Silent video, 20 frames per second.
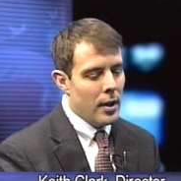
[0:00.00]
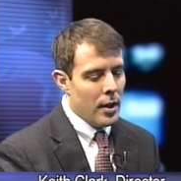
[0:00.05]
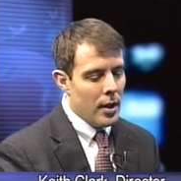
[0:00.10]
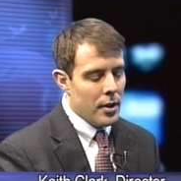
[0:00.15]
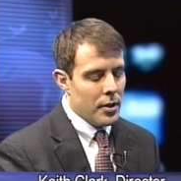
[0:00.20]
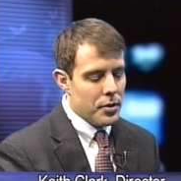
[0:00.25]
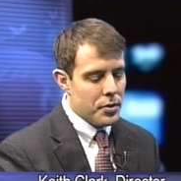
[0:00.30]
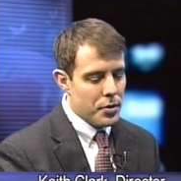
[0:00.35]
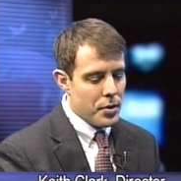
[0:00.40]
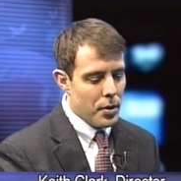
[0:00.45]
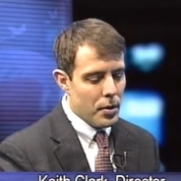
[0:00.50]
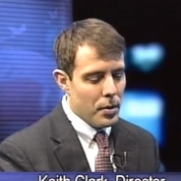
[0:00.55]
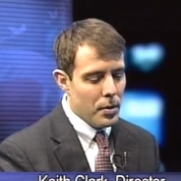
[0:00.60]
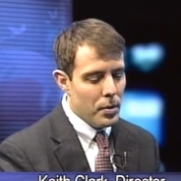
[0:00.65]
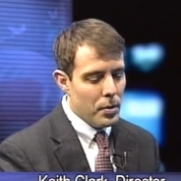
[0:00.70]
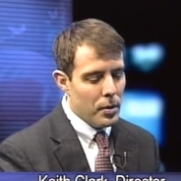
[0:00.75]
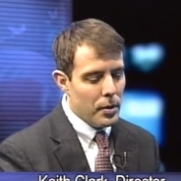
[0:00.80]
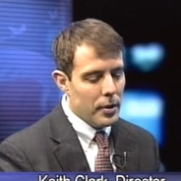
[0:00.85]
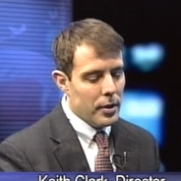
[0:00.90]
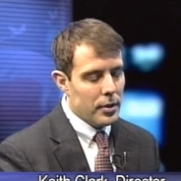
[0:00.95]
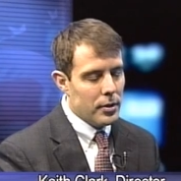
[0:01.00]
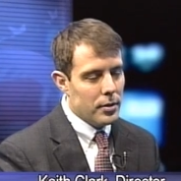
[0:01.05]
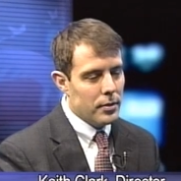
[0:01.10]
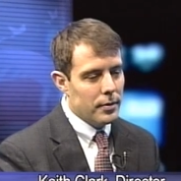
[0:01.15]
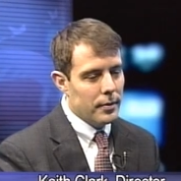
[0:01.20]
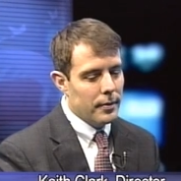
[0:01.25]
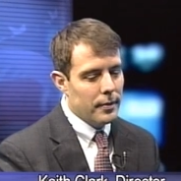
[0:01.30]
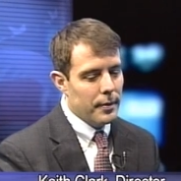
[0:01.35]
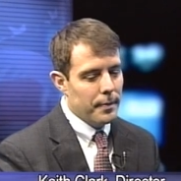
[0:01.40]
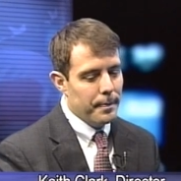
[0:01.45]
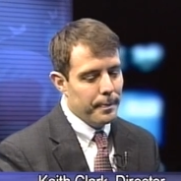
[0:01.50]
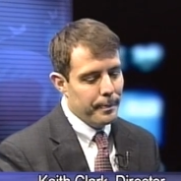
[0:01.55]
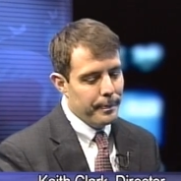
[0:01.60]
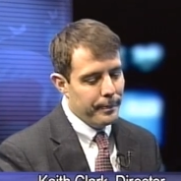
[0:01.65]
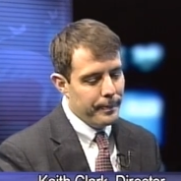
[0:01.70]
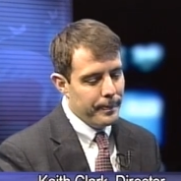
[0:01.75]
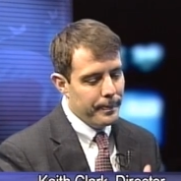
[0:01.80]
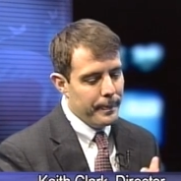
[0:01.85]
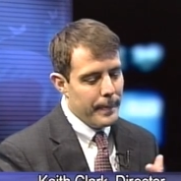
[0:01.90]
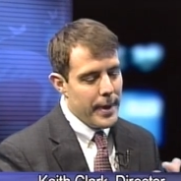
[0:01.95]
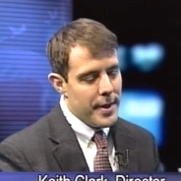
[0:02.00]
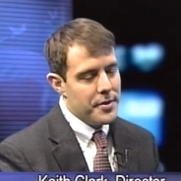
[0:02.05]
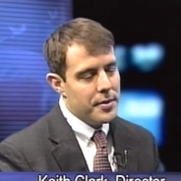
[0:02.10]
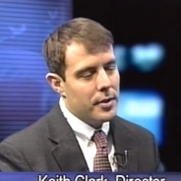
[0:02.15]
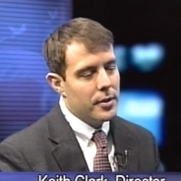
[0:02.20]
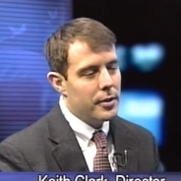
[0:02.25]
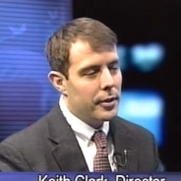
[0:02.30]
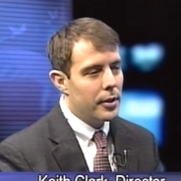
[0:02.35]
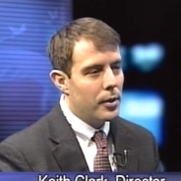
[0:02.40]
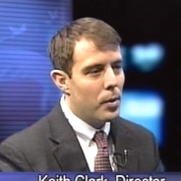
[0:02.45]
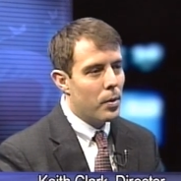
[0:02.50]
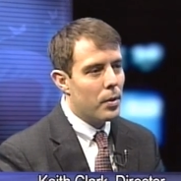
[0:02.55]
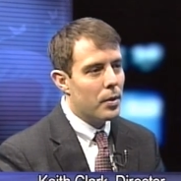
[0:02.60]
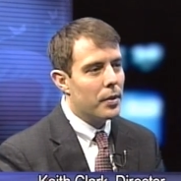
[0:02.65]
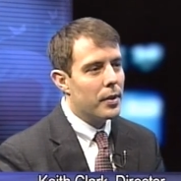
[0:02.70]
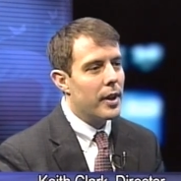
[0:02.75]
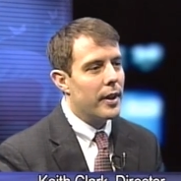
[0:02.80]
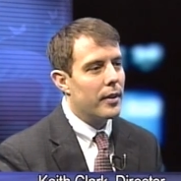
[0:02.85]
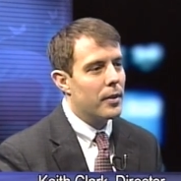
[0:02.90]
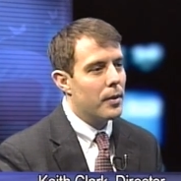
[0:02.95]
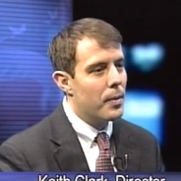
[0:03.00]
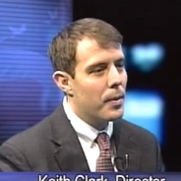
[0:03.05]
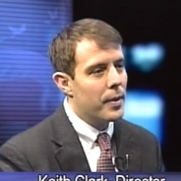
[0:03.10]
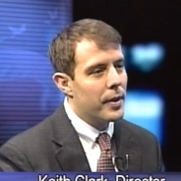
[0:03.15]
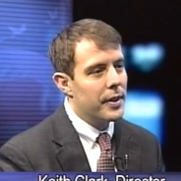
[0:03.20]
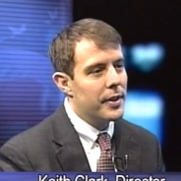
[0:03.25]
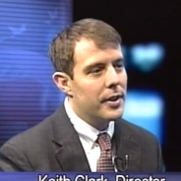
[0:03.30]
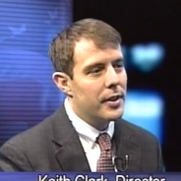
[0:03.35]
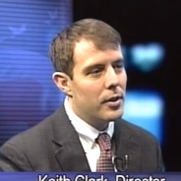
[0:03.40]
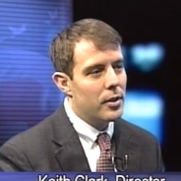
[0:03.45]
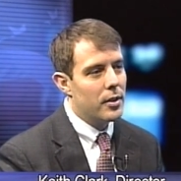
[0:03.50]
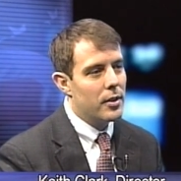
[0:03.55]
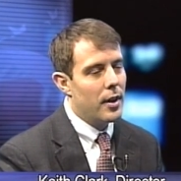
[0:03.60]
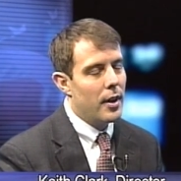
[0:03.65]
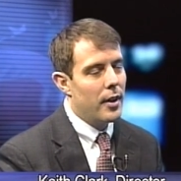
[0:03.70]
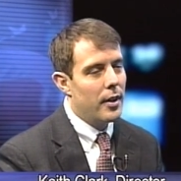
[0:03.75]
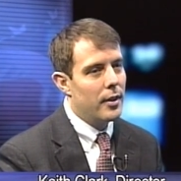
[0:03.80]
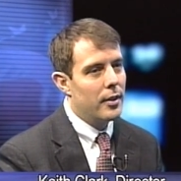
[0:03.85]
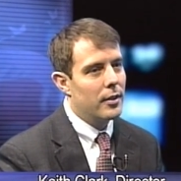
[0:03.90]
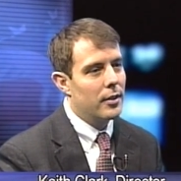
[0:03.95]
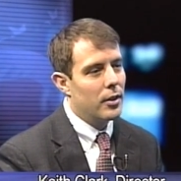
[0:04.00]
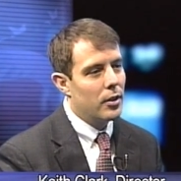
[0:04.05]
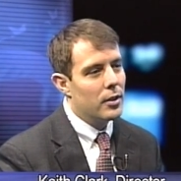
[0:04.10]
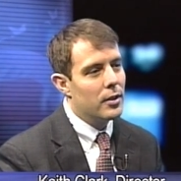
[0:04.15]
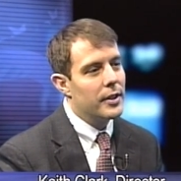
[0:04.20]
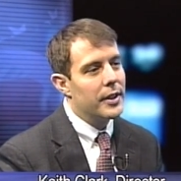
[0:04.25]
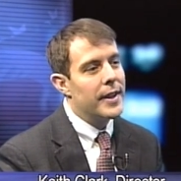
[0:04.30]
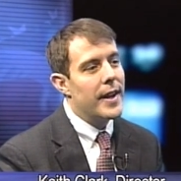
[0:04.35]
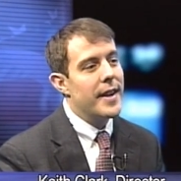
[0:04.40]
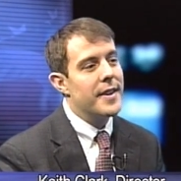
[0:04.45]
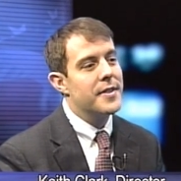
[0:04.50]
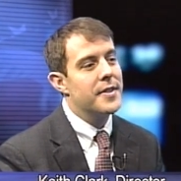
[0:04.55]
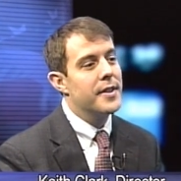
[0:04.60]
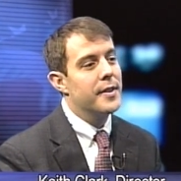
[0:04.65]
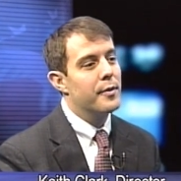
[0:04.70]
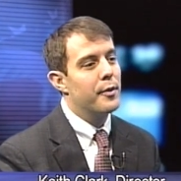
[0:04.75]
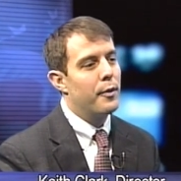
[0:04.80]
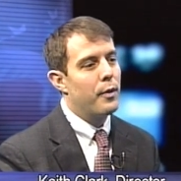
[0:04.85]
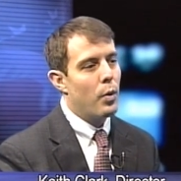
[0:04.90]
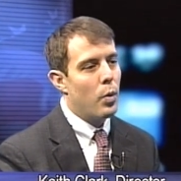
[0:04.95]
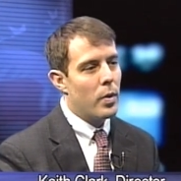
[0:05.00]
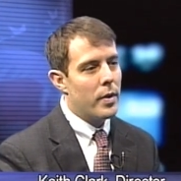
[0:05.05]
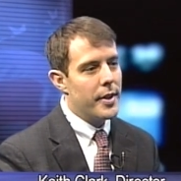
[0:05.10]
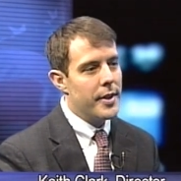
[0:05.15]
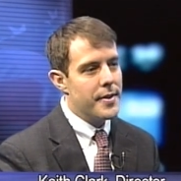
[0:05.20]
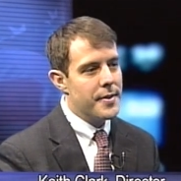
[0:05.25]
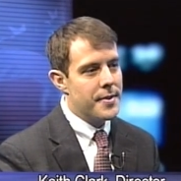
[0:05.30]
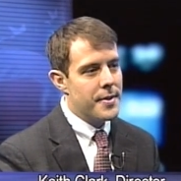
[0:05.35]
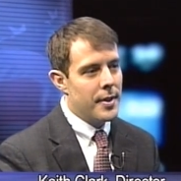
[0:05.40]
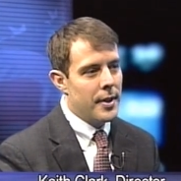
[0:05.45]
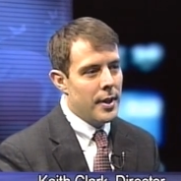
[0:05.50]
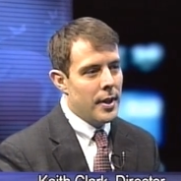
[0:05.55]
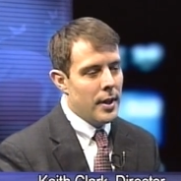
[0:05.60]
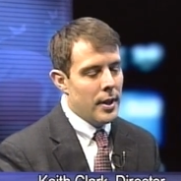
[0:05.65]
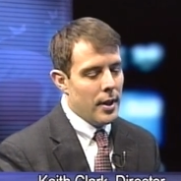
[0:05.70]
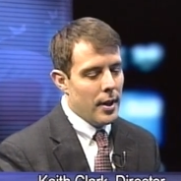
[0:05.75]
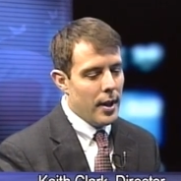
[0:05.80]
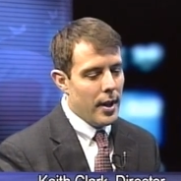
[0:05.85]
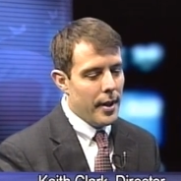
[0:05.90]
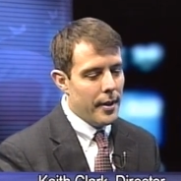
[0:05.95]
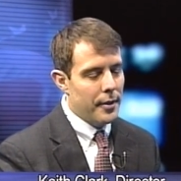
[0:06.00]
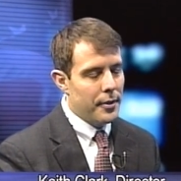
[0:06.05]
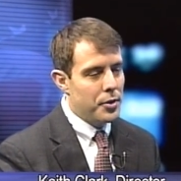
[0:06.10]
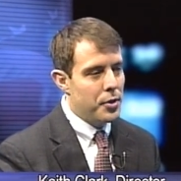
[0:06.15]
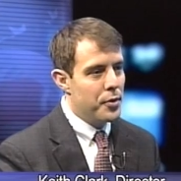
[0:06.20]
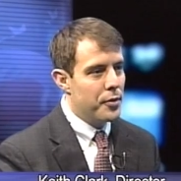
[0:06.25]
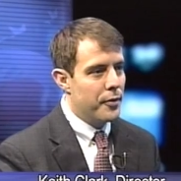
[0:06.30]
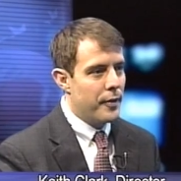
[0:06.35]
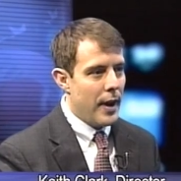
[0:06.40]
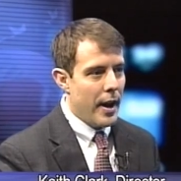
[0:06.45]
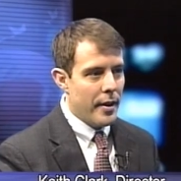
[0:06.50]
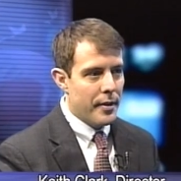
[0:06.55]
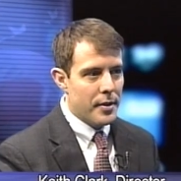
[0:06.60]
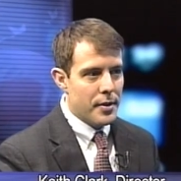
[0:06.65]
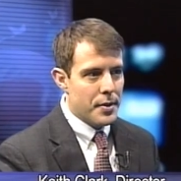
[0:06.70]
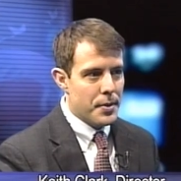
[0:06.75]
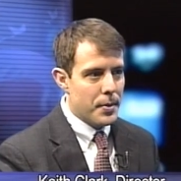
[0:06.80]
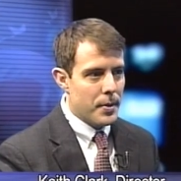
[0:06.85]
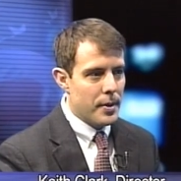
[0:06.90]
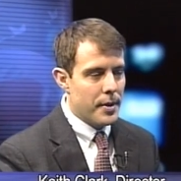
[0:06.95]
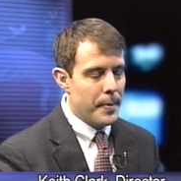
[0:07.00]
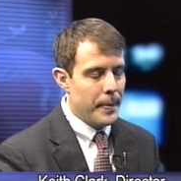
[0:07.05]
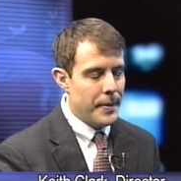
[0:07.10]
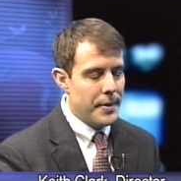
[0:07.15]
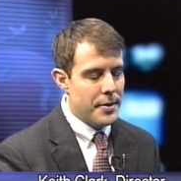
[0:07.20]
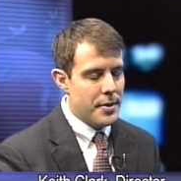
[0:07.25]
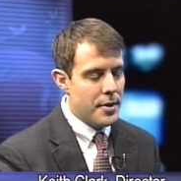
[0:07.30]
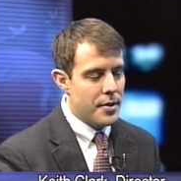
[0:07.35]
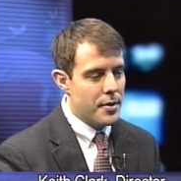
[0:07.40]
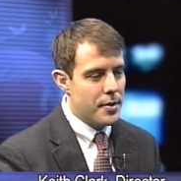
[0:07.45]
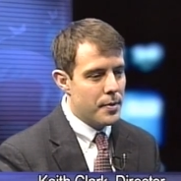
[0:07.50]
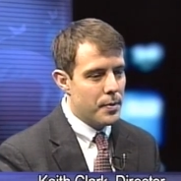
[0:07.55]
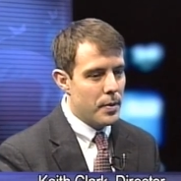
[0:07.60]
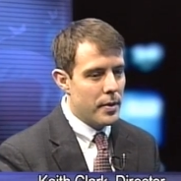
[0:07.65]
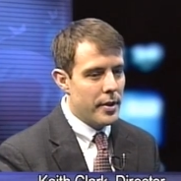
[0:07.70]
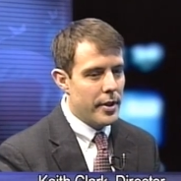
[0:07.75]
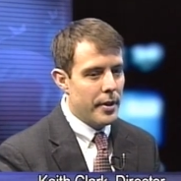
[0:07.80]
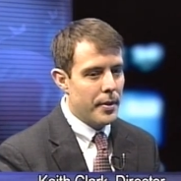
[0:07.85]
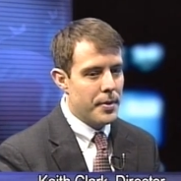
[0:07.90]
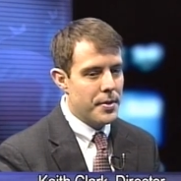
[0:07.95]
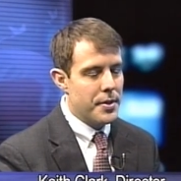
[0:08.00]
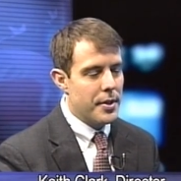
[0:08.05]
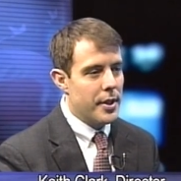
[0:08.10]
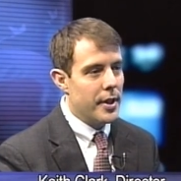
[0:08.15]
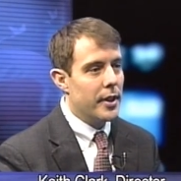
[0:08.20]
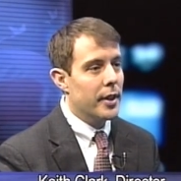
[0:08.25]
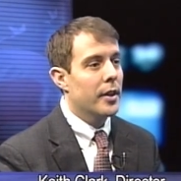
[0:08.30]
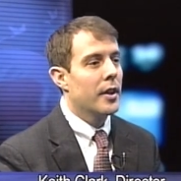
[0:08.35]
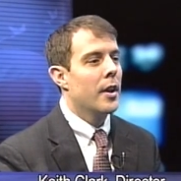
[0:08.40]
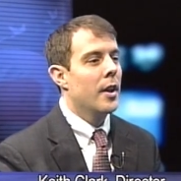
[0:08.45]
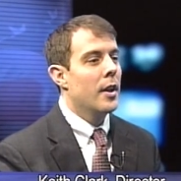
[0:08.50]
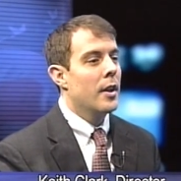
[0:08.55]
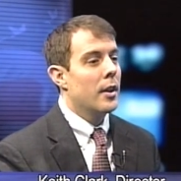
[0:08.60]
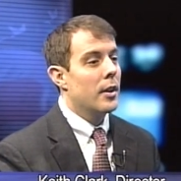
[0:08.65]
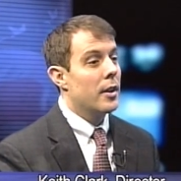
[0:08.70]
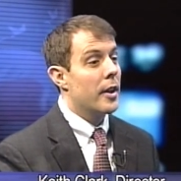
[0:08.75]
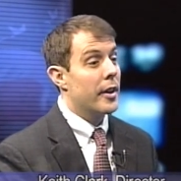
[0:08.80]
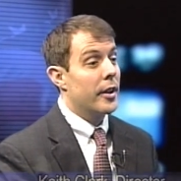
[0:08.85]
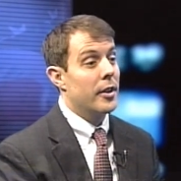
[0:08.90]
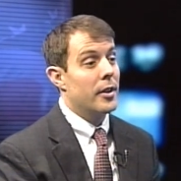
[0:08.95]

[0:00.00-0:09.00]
So basically Coro got going in the early 1940s. The two founders were in a position where they were seeing a lot